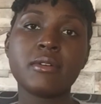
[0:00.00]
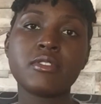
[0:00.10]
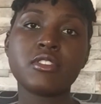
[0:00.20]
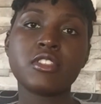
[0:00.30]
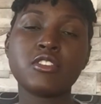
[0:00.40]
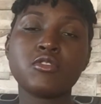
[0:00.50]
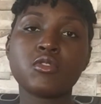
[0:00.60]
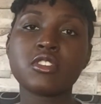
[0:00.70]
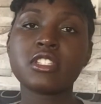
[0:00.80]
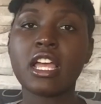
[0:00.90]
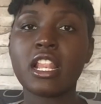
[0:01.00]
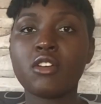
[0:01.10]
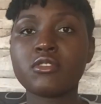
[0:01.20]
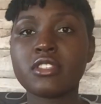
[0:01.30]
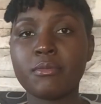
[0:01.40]
they do not allow
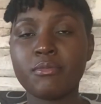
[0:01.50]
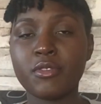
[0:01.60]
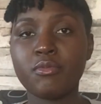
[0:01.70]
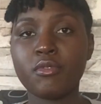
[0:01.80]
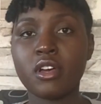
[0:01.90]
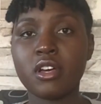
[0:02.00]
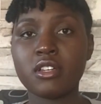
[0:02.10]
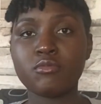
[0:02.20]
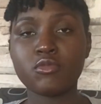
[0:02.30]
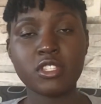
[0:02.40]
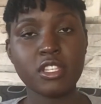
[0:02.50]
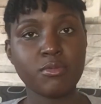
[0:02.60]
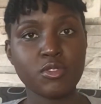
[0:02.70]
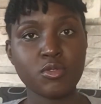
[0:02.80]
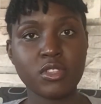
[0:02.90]
some people, Muslim
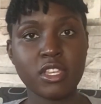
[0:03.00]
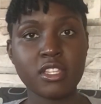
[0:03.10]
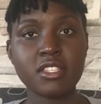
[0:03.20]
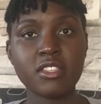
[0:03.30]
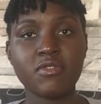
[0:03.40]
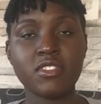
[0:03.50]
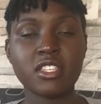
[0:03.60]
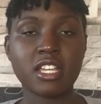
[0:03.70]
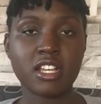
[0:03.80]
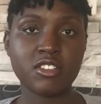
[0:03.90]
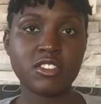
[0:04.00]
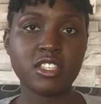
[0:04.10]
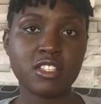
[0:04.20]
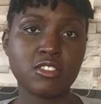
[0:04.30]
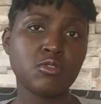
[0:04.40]
students, if these are
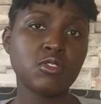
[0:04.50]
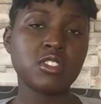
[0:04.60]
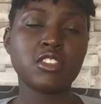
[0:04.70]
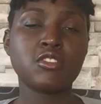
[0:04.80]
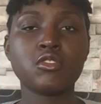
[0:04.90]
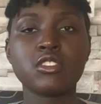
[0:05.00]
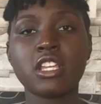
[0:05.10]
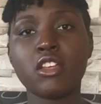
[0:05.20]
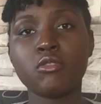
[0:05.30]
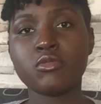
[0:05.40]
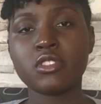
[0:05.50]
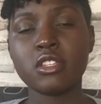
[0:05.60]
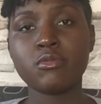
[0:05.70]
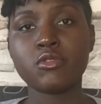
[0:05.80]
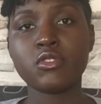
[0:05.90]
Christian schools, they do not allow
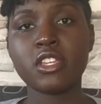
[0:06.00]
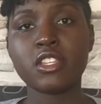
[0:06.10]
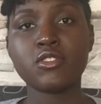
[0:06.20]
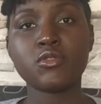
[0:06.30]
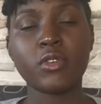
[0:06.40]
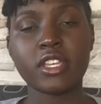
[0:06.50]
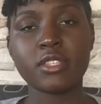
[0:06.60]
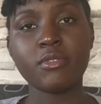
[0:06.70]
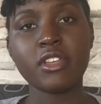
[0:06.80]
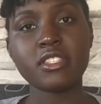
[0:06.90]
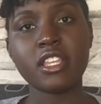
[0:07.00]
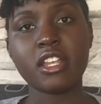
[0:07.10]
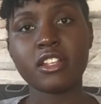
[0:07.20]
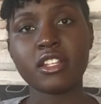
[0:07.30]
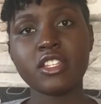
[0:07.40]
Muslim students to express their
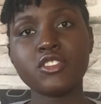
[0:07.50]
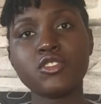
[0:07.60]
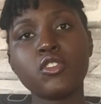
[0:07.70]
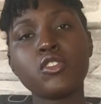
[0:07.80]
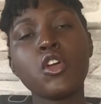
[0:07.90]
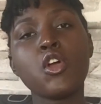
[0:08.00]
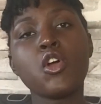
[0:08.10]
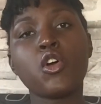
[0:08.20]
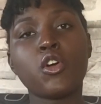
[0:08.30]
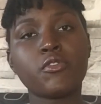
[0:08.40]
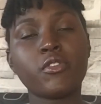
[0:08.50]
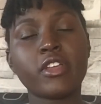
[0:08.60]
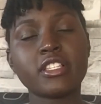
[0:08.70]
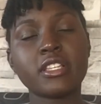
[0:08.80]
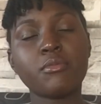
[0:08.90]
religion, or for
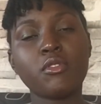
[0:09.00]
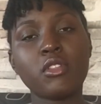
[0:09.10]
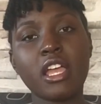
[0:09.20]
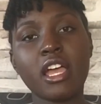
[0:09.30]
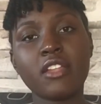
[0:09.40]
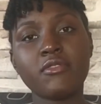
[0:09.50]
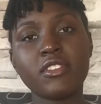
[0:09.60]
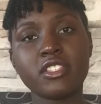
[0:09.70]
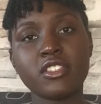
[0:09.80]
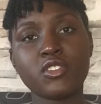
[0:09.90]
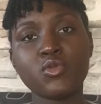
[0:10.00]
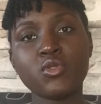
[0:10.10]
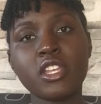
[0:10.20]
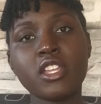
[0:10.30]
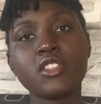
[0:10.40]
example, Adventist
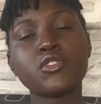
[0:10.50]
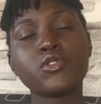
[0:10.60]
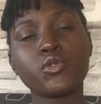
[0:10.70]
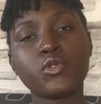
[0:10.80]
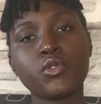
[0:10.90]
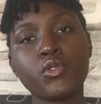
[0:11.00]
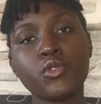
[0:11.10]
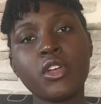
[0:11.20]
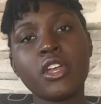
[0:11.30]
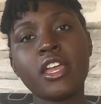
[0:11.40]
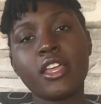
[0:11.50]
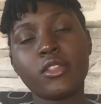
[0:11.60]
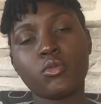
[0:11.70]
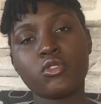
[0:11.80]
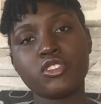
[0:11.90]
students to go and
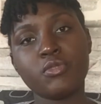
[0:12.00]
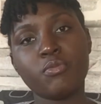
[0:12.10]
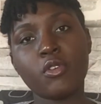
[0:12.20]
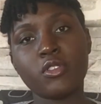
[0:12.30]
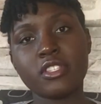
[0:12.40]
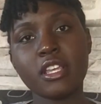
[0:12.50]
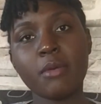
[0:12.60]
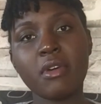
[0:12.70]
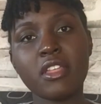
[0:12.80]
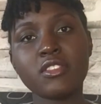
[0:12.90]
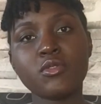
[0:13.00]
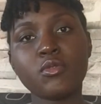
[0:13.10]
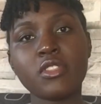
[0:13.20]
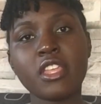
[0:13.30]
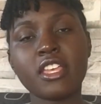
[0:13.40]
worship on Sabbath. So
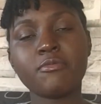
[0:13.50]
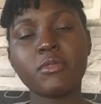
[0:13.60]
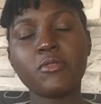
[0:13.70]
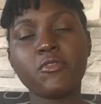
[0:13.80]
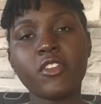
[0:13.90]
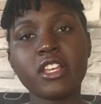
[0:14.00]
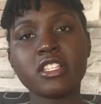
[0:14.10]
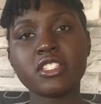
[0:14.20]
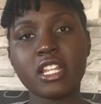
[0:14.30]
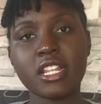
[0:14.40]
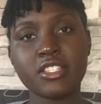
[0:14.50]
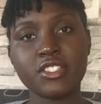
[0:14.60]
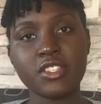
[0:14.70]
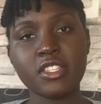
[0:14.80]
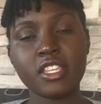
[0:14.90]
there have been various
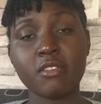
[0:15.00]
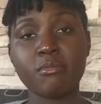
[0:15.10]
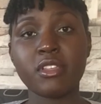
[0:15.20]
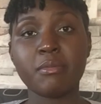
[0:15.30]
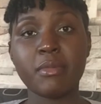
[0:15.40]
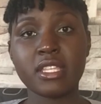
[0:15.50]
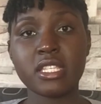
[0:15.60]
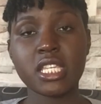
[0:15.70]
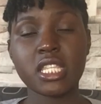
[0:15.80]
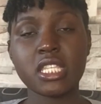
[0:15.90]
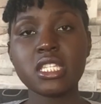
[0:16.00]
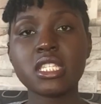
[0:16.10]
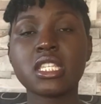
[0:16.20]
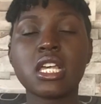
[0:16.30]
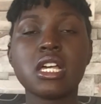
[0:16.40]
challenges in implementing
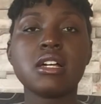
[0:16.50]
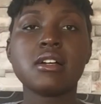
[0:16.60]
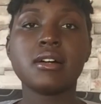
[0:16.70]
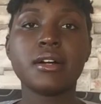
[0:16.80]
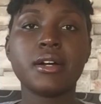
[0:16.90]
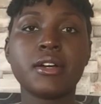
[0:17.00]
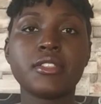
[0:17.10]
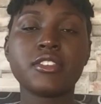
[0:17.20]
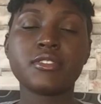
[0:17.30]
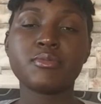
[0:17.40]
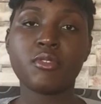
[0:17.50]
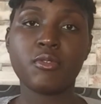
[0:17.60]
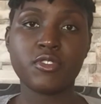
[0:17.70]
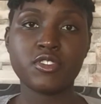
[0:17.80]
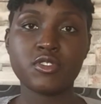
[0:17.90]
these
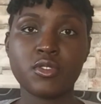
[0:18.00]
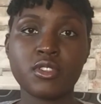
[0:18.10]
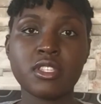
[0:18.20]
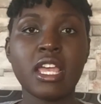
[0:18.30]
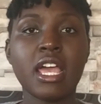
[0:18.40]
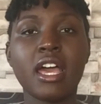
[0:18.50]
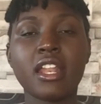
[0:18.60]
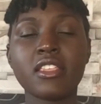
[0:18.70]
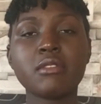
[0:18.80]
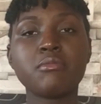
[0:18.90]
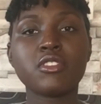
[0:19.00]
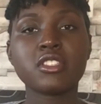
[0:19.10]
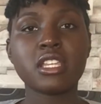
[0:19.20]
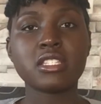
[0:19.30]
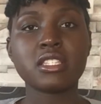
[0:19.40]
provisions. Another
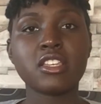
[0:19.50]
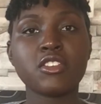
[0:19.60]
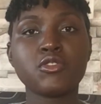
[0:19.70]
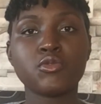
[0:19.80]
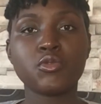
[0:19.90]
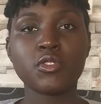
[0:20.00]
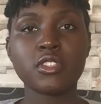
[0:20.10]
important thing to note